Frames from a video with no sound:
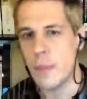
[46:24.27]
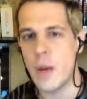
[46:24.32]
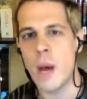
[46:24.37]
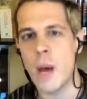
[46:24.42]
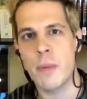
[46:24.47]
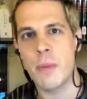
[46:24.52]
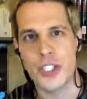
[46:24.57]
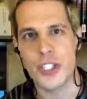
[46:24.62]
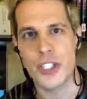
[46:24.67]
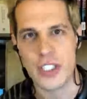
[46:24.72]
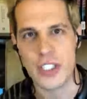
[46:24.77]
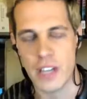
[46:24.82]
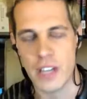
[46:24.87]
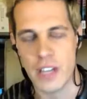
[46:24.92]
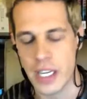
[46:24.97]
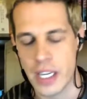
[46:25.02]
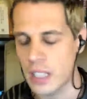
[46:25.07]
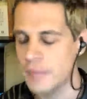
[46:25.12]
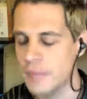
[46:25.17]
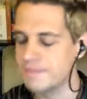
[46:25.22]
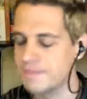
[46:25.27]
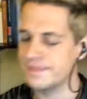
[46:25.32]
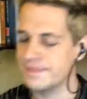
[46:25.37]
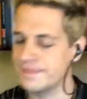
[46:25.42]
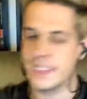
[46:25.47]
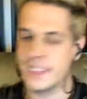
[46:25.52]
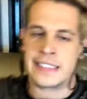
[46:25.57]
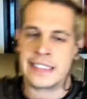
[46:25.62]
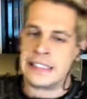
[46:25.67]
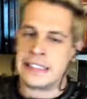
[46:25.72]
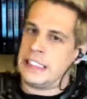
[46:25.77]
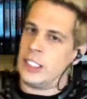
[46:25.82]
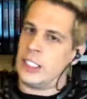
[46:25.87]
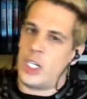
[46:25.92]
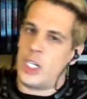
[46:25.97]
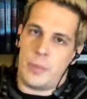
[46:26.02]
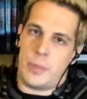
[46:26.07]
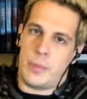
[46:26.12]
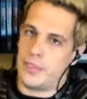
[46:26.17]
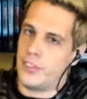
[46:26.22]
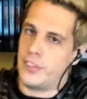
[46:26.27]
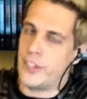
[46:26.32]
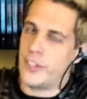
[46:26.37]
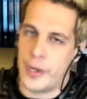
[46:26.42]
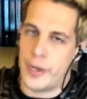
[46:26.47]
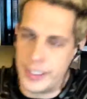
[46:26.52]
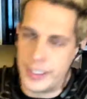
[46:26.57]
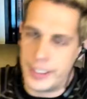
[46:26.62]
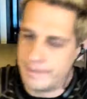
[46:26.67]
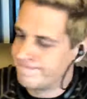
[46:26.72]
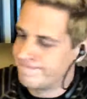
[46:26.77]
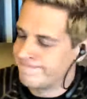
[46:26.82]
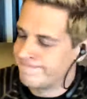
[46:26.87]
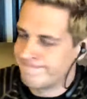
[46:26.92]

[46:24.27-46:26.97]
Publishers, you've got to put a footnote in.